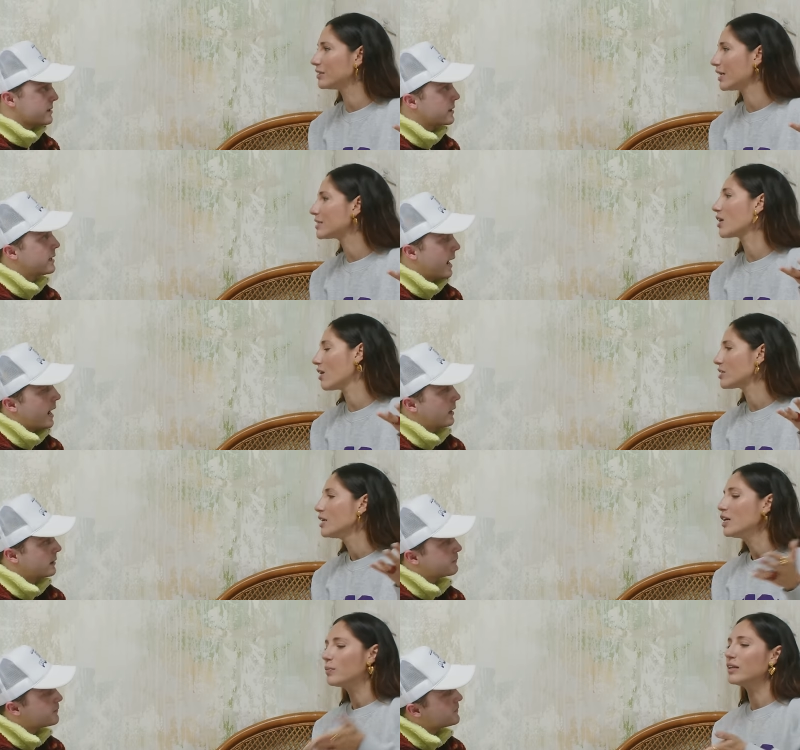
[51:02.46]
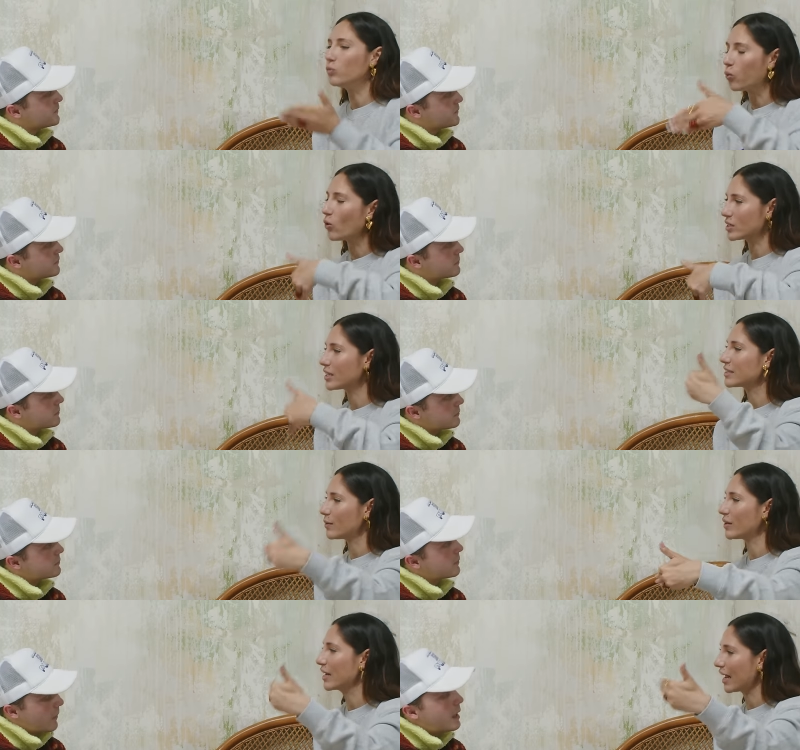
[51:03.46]
Speaker 1: it's ghosts. it's yeah. ghosts. But war is like
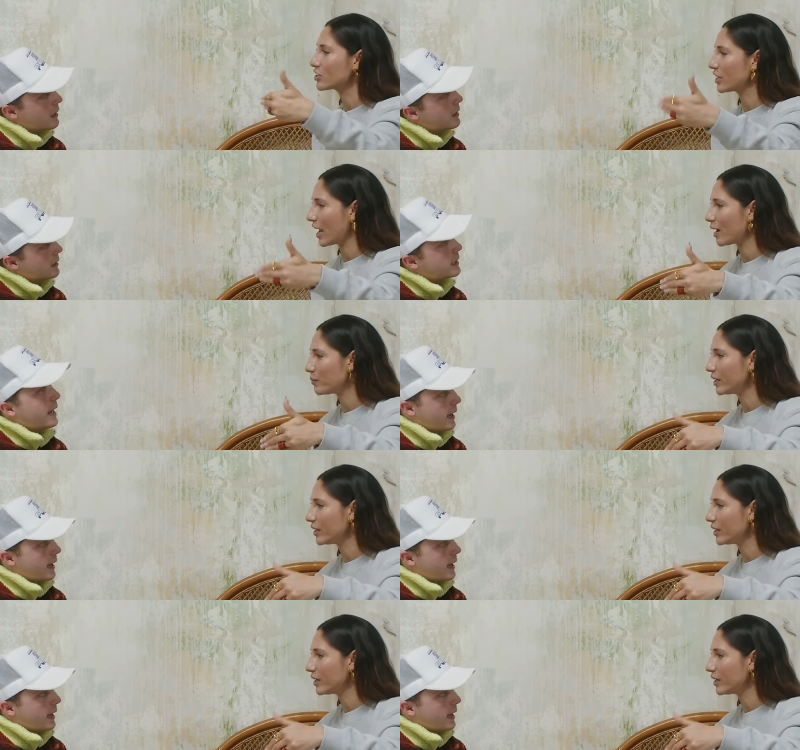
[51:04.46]
something that actually happened.